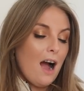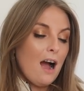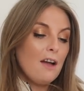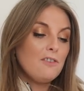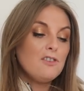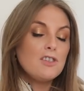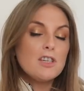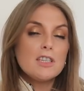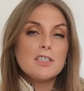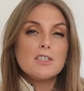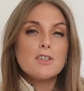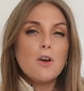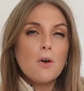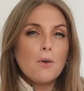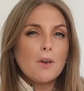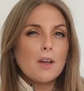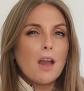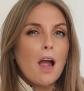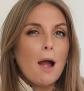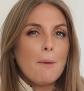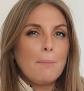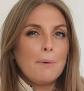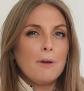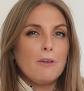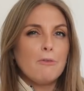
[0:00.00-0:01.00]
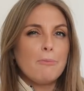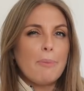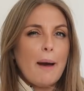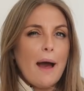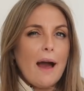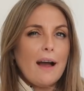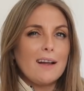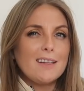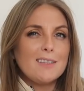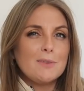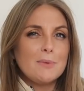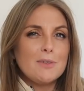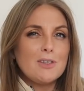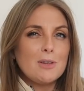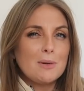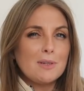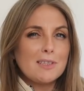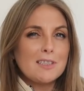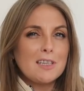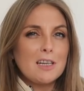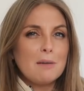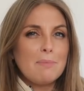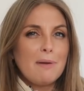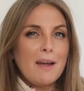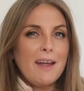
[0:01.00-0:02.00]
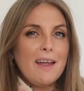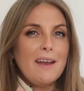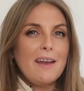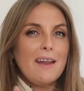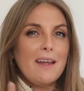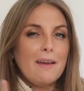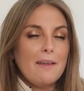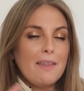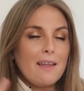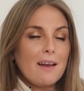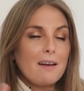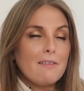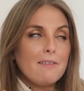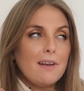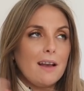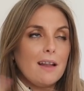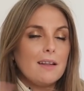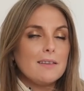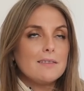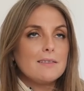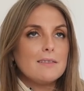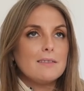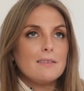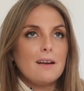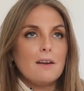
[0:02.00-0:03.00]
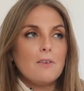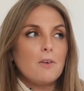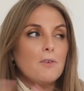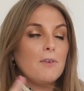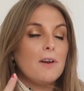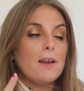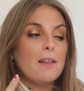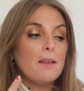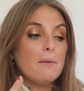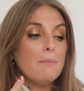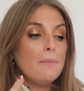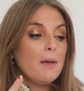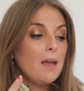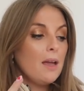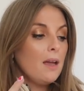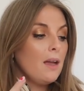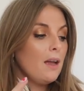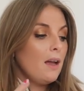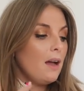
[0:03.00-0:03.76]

I just sold a couple of bags which I was going to put in here and then I realized I got rid of them.